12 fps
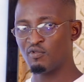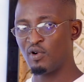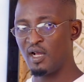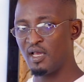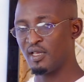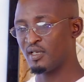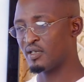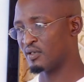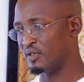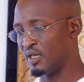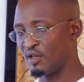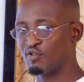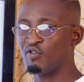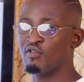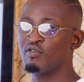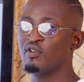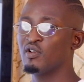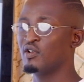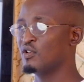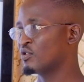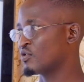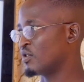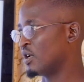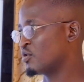Waec, NECO,
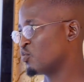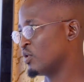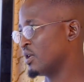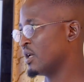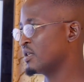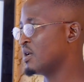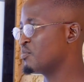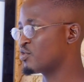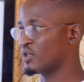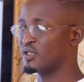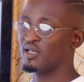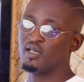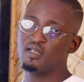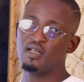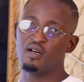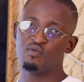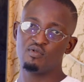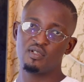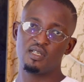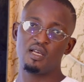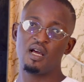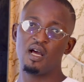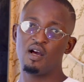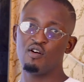so that we get them treated and we see
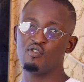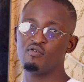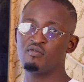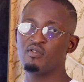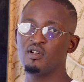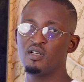how